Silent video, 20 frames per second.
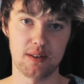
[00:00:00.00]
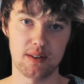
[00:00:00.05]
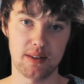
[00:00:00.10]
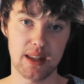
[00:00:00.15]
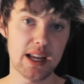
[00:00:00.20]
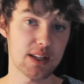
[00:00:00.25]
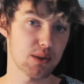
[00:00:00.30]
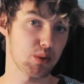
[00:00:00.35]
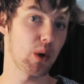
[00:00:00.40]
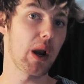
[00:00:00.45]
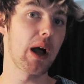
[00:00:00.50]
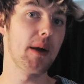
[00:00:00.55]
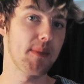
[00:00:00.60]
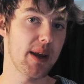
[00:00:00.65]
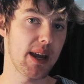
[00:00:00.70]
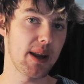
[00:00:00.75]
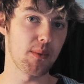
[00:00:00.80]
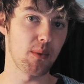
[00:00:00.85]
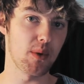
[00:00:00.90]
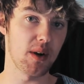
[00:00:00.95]
That's what I
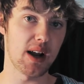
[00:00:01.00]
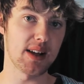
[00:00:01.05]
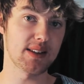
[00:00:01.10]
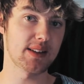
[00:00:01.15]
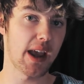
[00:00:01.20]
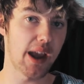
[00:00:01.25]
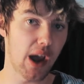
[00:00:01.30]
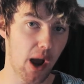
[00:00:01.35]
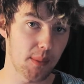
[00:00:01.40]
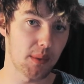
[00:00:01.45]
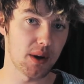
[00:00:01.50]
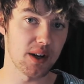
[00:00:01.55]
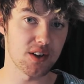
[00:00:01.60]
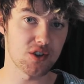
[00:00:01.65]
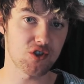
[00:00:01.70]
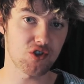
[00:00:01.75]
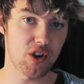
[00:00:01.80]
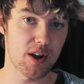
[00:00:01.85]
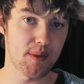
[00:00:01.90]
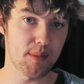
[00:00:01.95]
mean when I say I'm going to
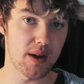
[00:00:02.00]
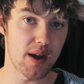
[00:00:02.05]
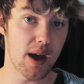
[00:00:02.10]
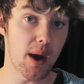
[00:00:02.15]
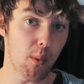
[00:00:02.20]
stream it.